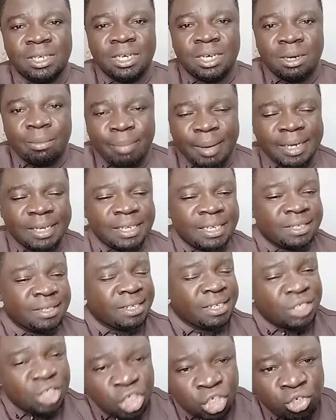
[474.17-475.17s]
But his
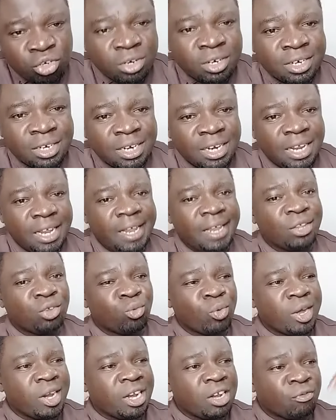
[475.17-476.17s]
decision is
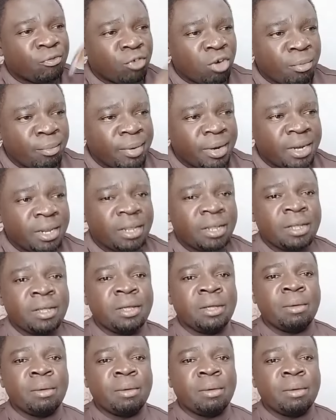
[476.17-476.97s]
well informed